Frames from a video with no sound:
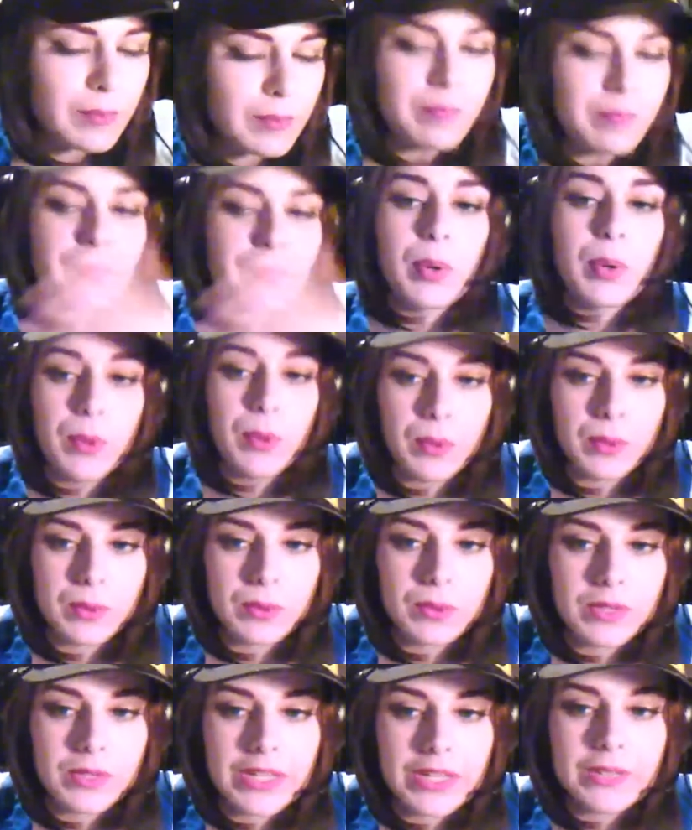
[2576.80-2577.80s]

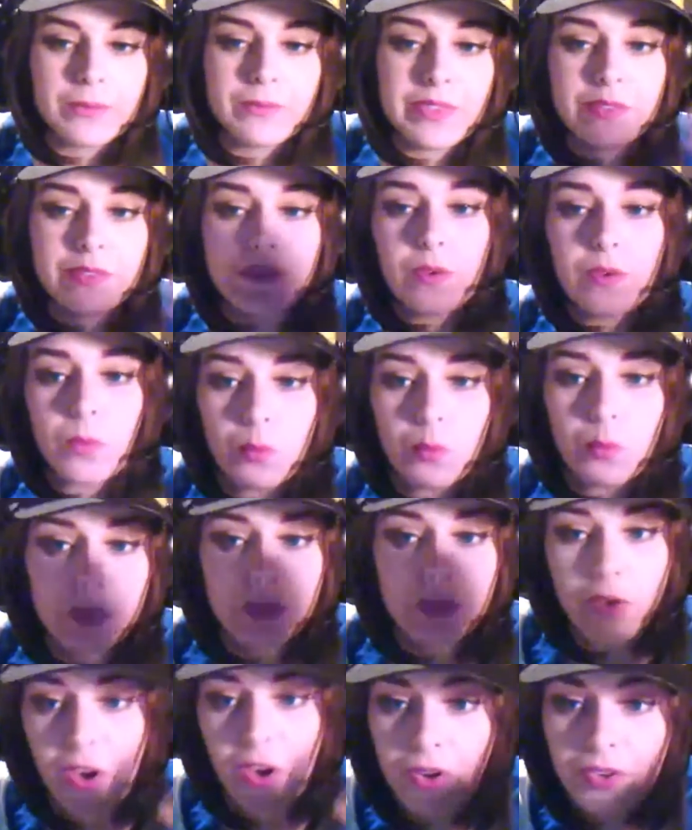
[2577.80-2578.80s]
poll and we
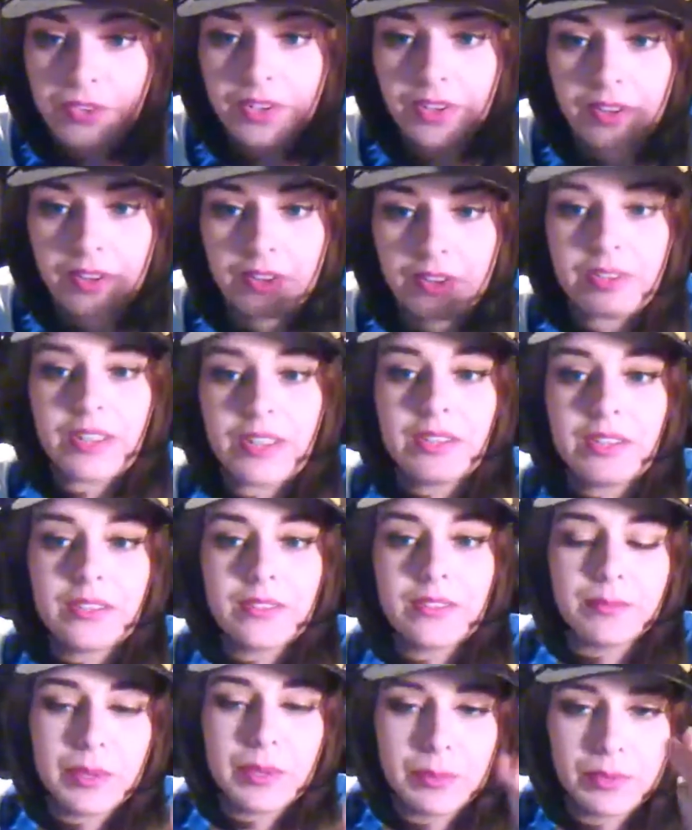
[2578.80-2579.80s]
voted,
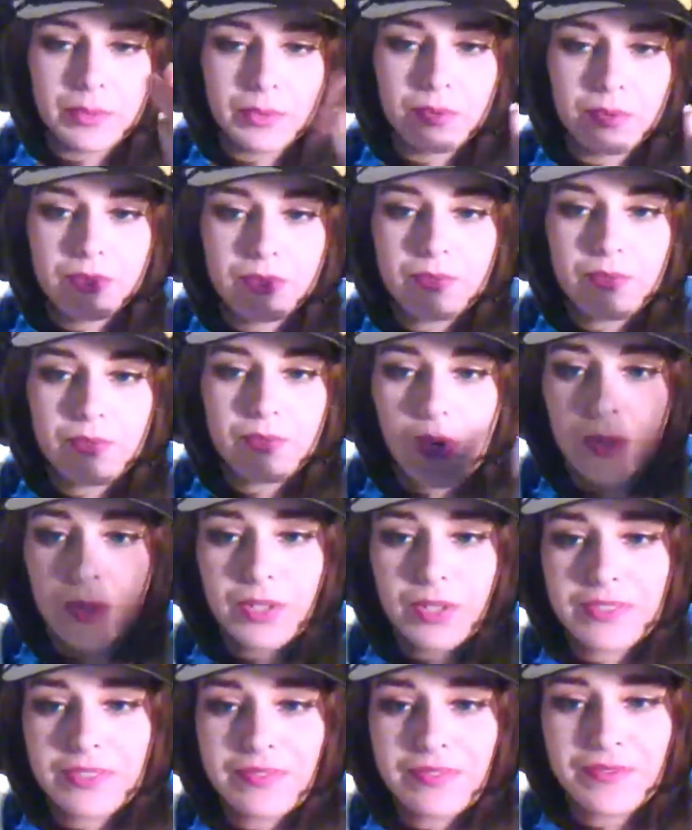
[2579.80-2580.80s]
and people
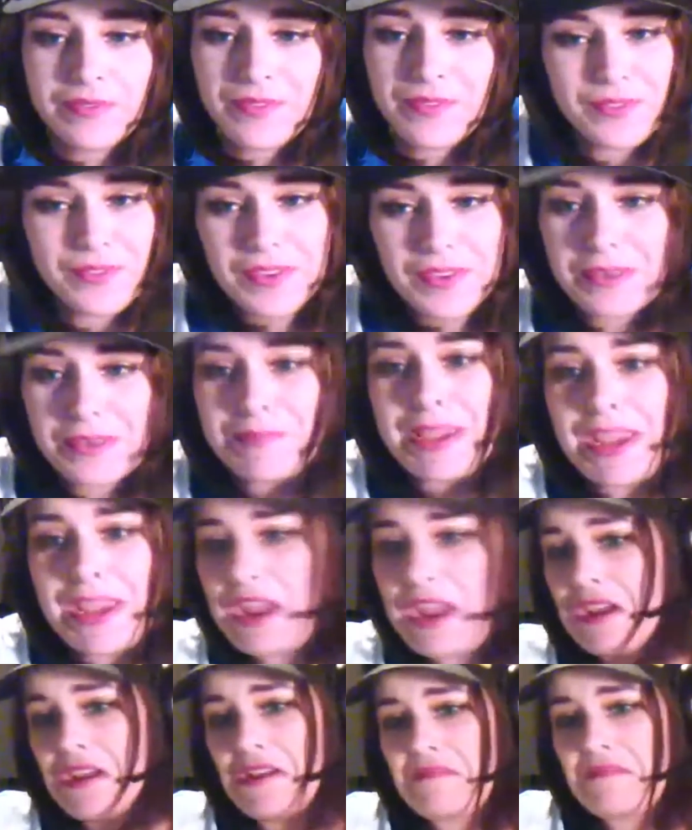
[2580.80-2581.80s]
voted for
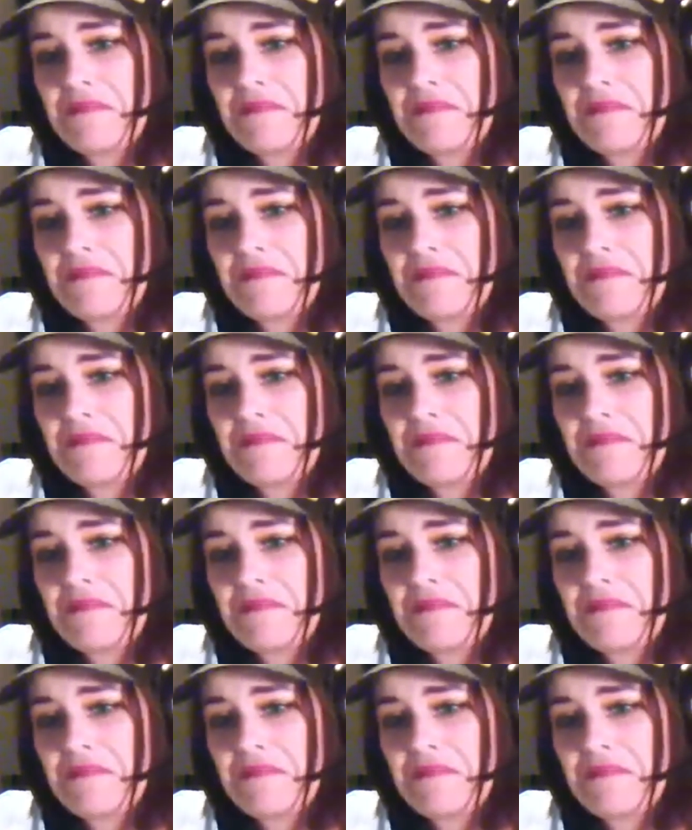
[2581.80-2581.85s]
me.